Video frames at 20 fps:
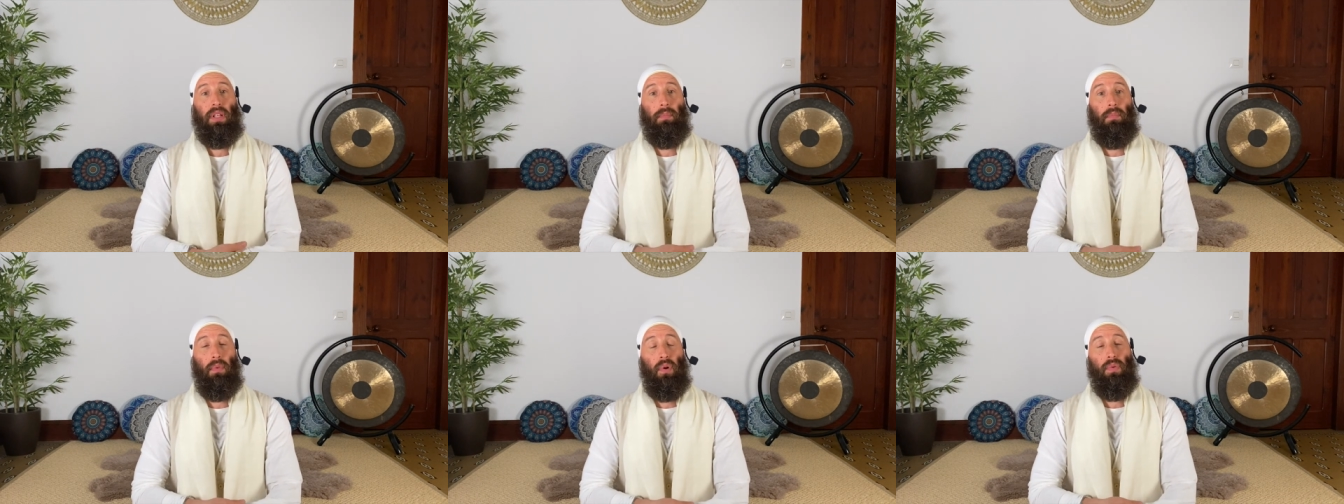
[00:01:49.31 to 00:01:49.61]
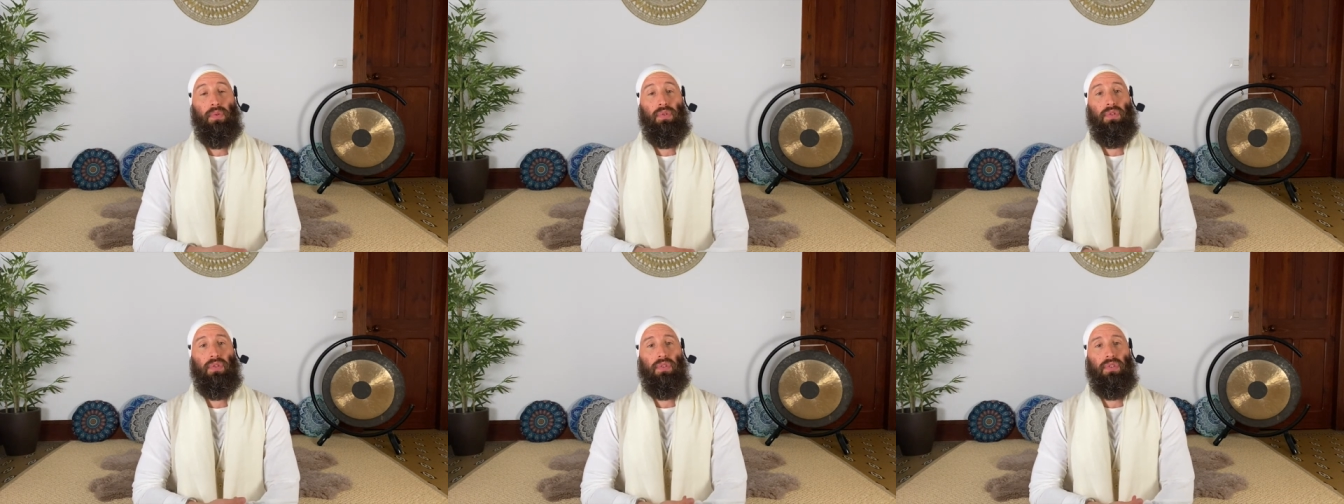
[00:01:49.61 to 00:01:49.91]

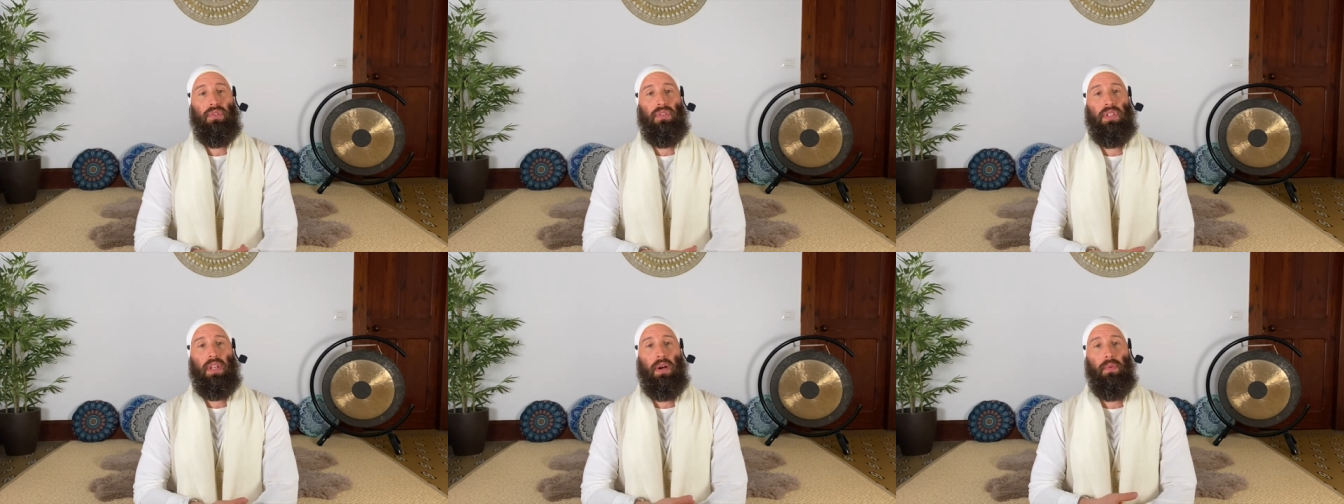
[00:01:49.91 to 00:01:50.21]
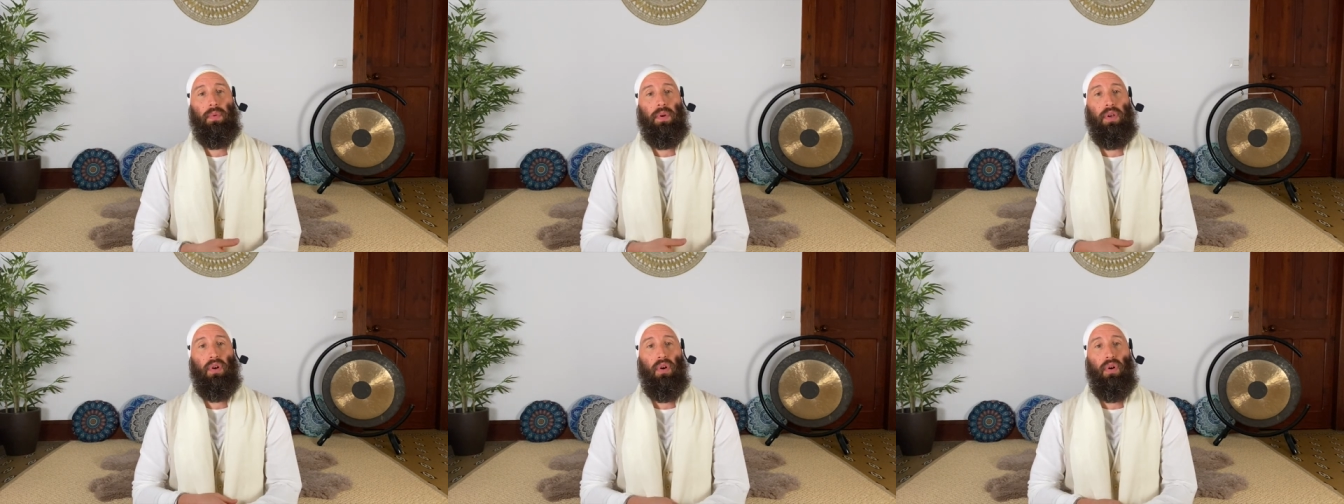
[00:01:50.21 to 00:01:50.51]
emotions
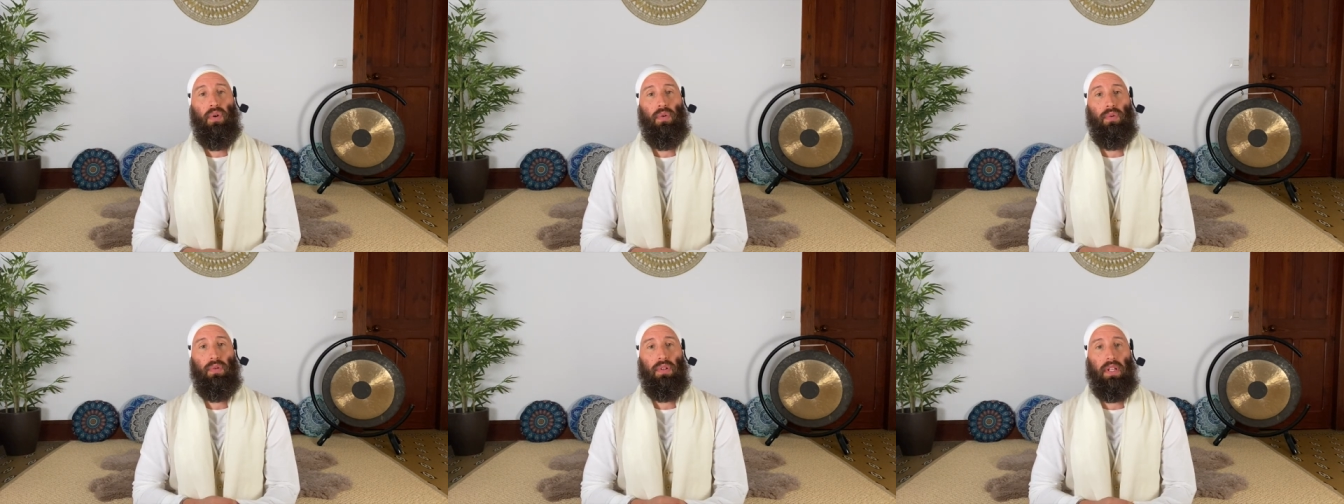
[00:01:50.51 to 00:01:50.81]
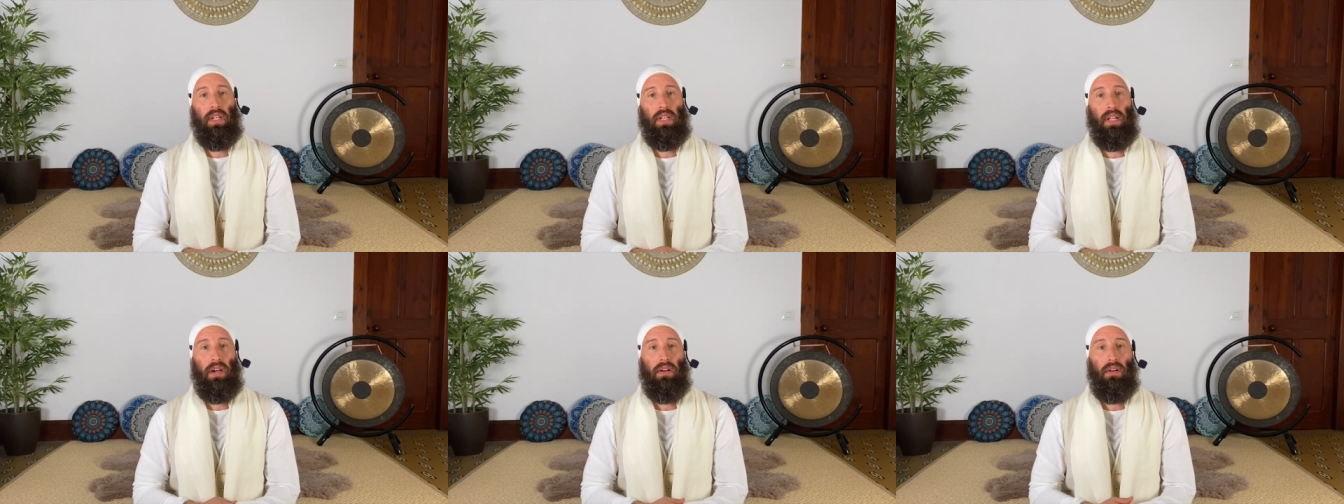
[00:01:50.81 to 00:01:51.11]
that we hold
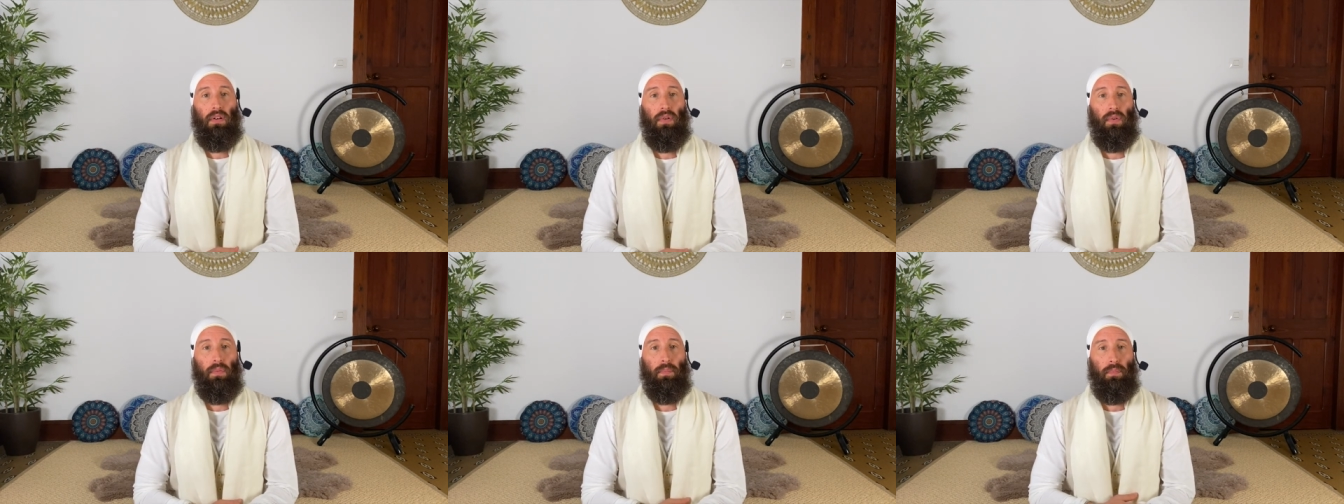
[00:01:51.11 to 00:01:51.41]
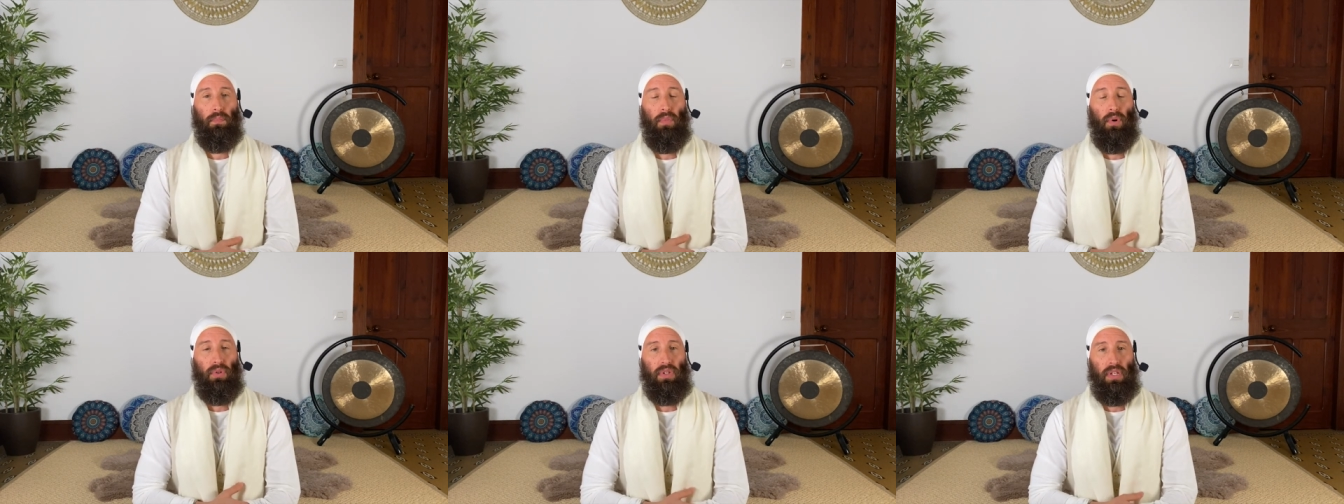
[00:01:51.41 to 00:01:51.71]
in our own
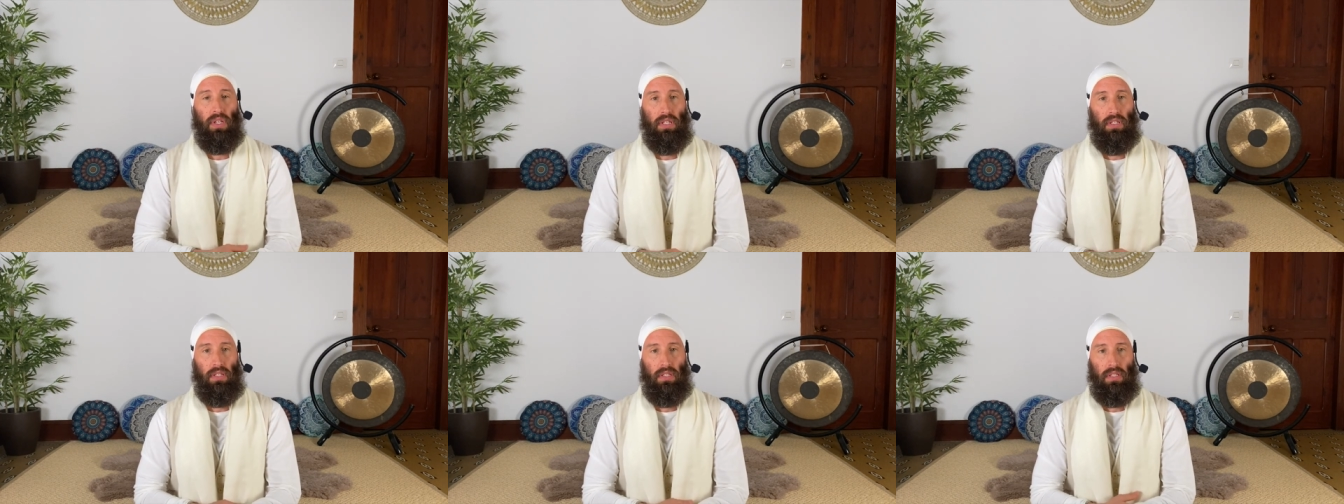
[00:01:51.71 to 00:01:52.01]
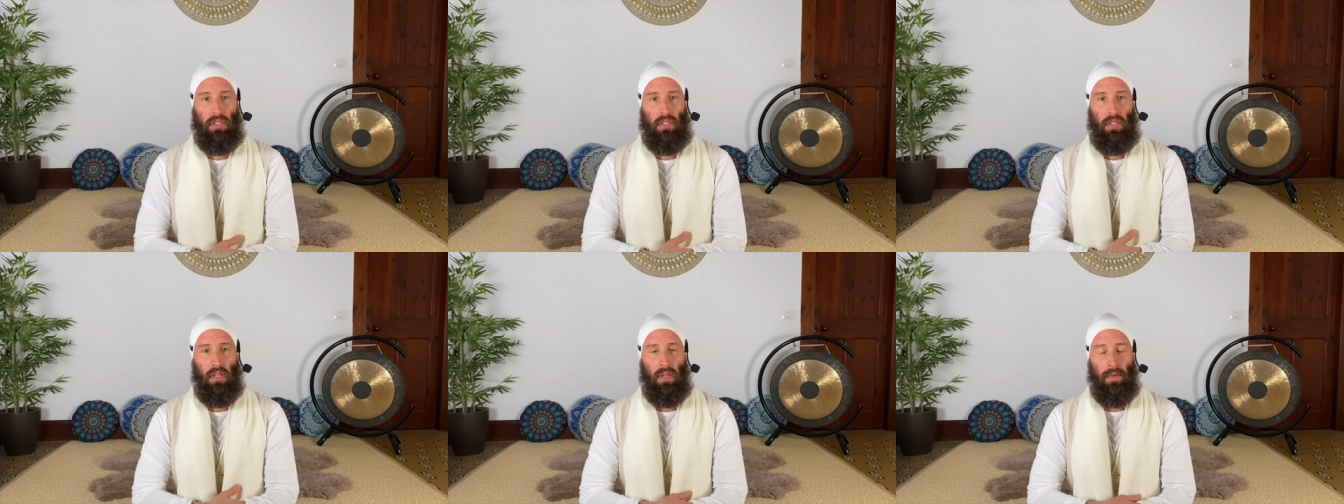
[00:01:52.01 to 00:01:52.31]

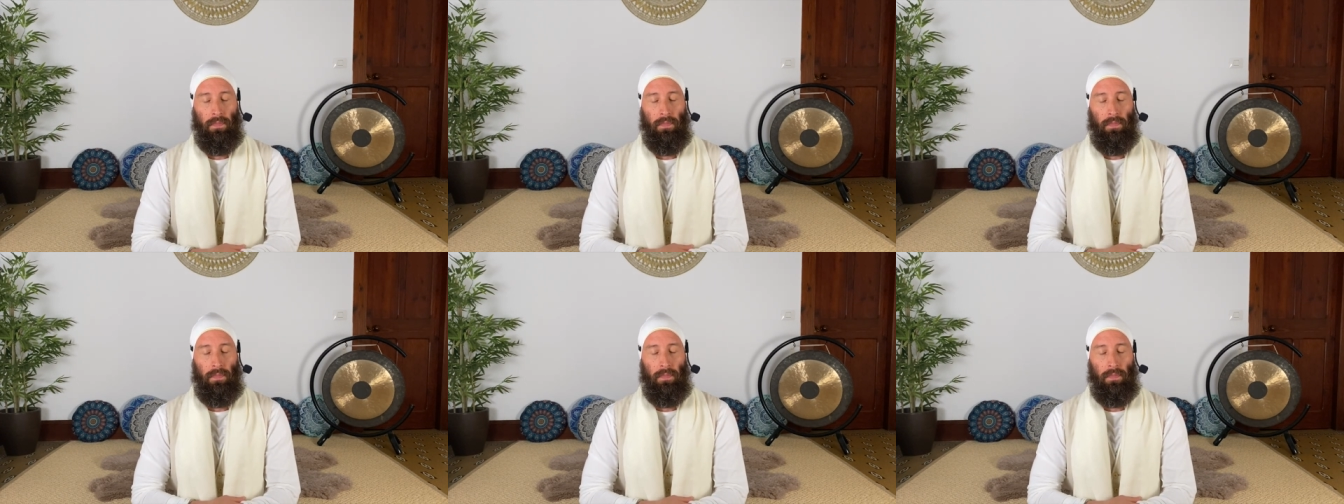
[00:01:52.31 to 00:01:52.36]
bodies.